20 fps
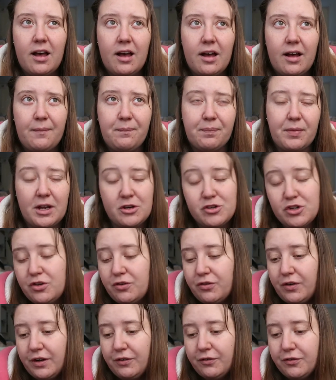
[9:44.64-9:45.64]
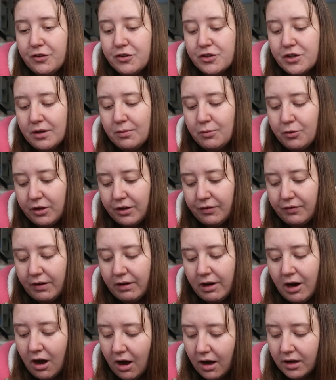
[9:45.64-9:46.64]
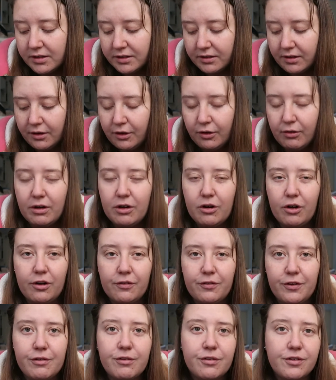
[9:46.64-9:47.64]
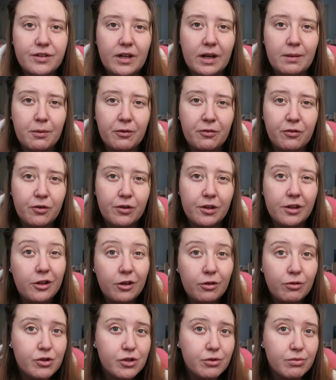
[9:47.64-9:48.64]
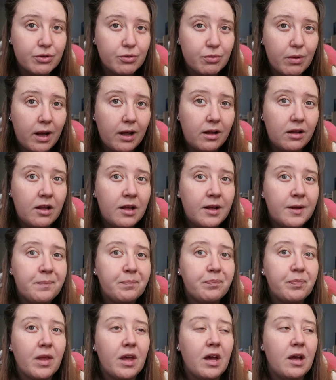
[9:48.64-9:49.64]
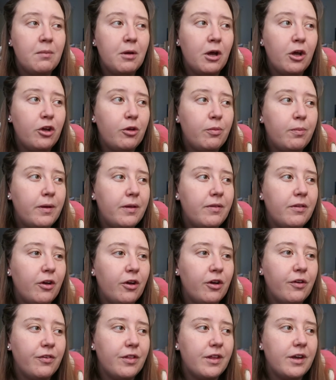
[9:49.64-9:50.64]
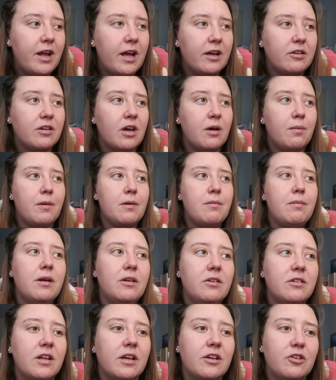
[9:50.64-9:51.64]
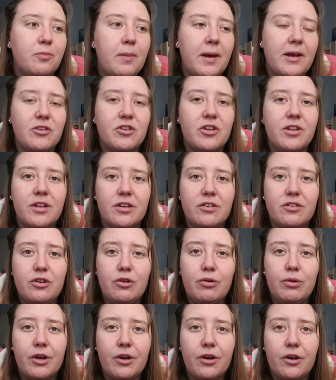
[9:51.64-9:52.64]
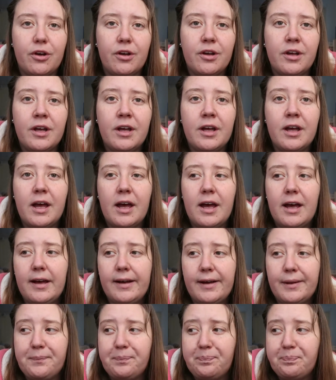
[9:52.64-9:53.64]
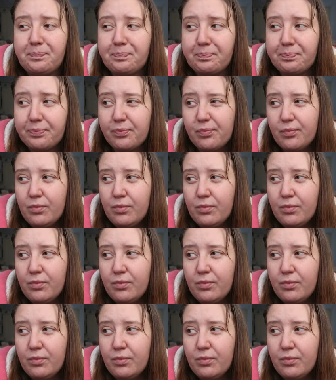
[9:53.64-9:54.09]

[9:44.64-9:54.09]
Um, I do find full-time working very hard and I know a lot of you have said before that you do as well. I'm hoping that over the next couple of months, like especially this new year, um,